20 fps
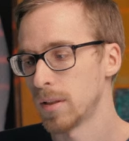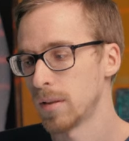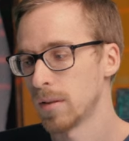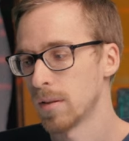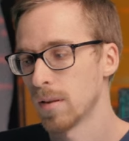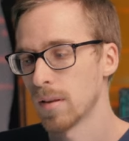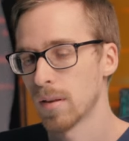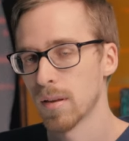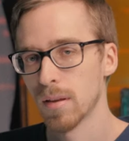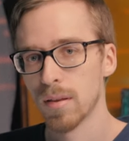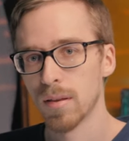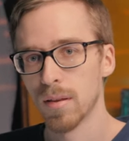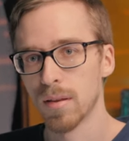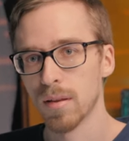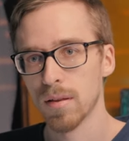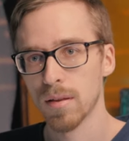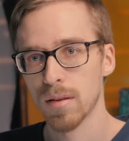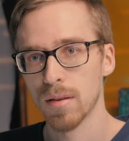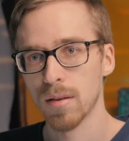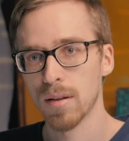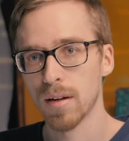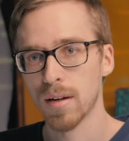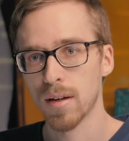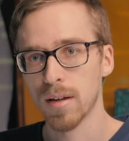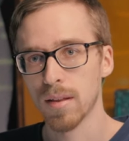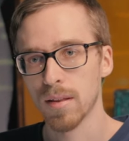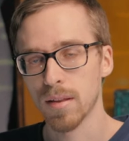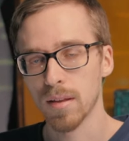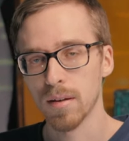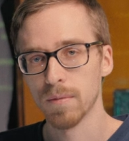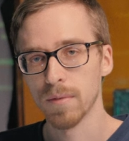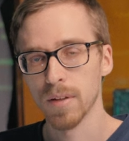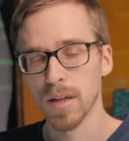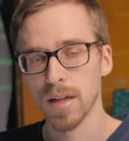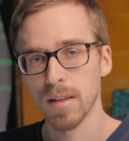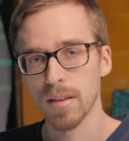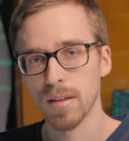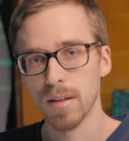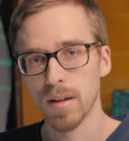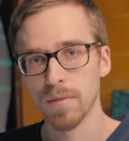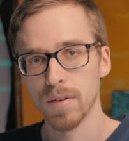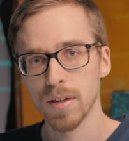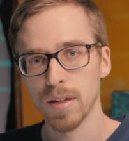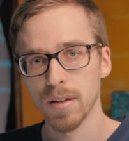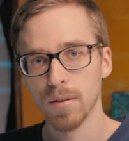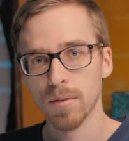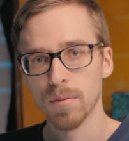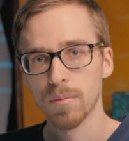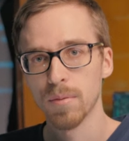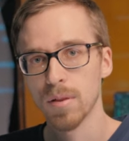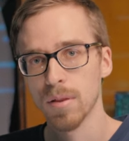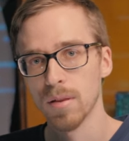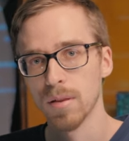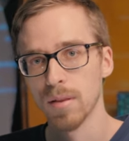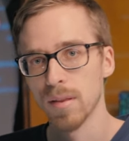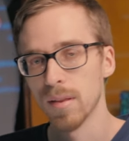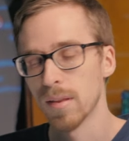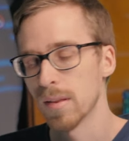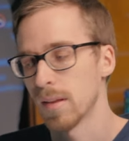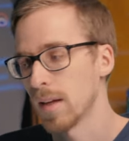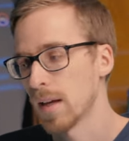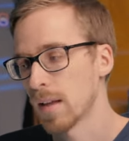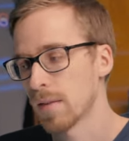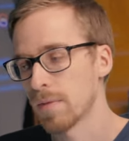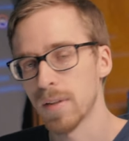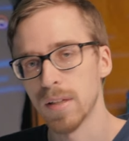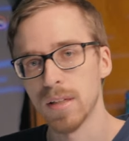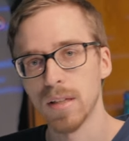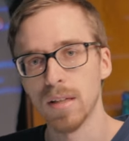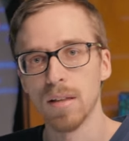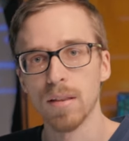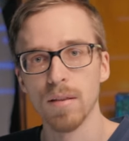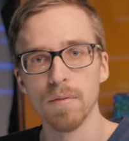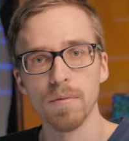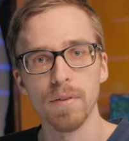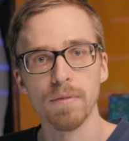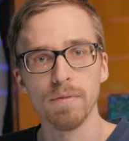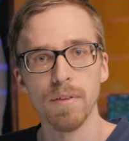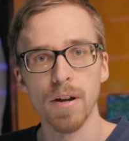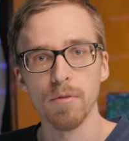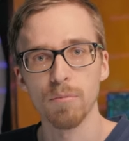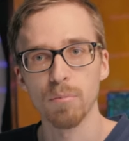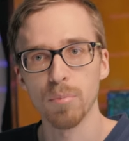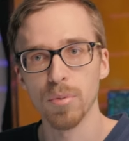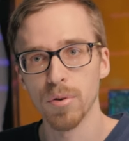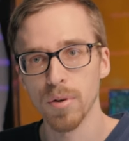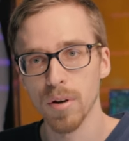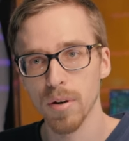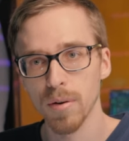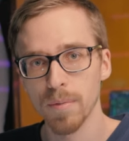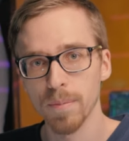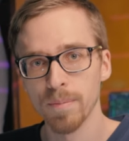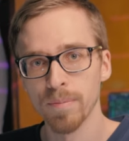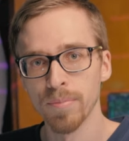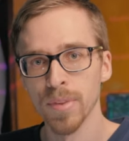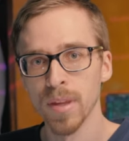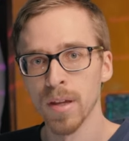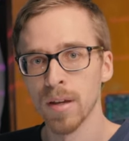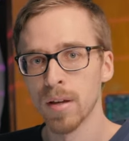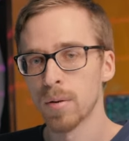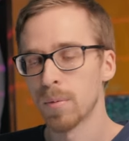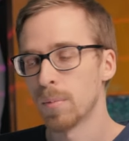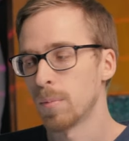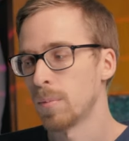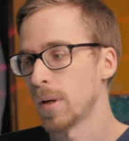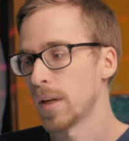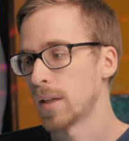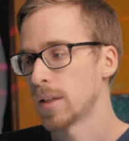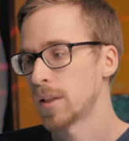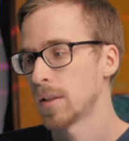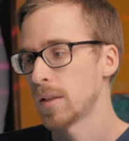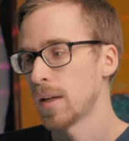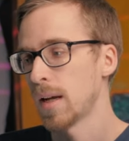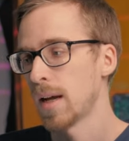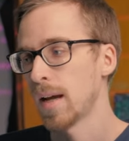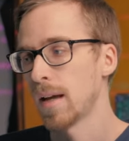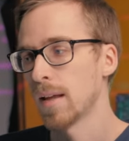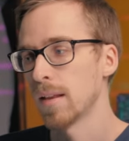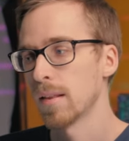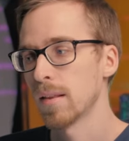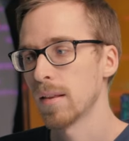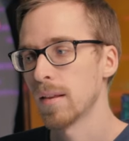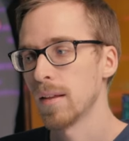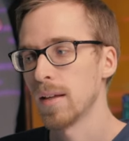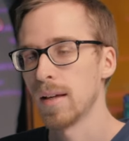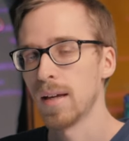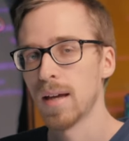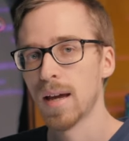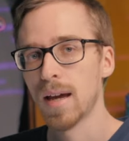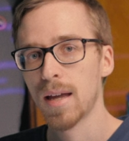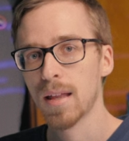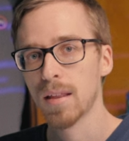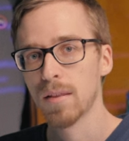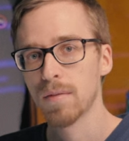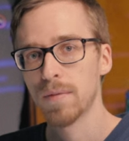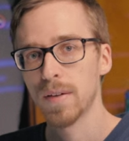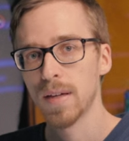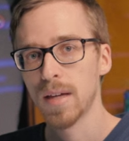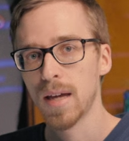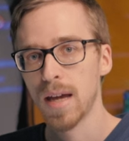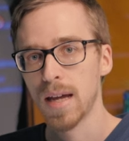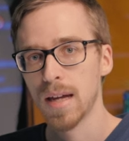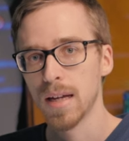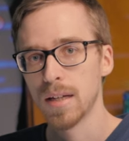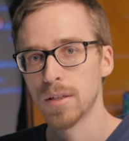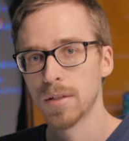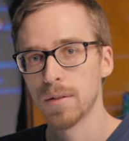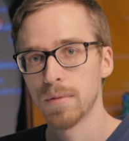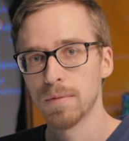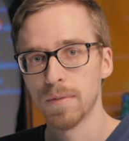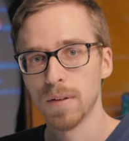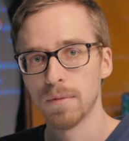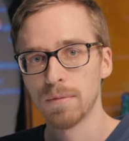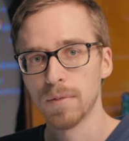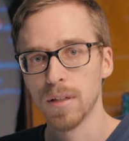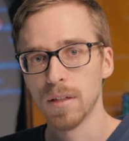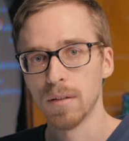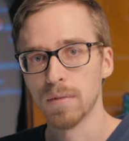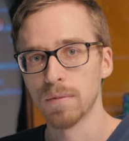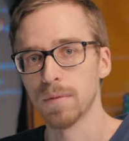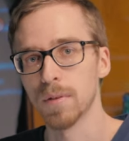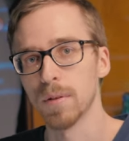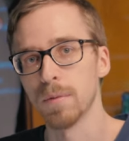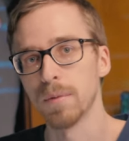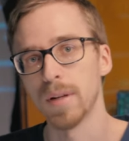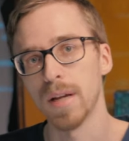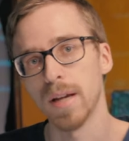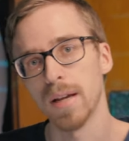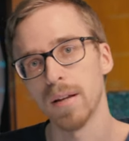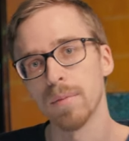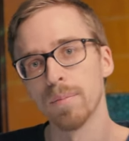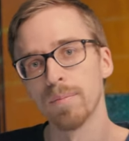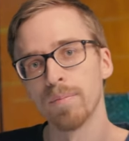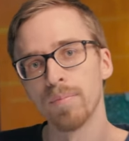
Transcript: is this uh, set of legs down here. So this is the SVT75 Pro, which has the SVH15 fluid head.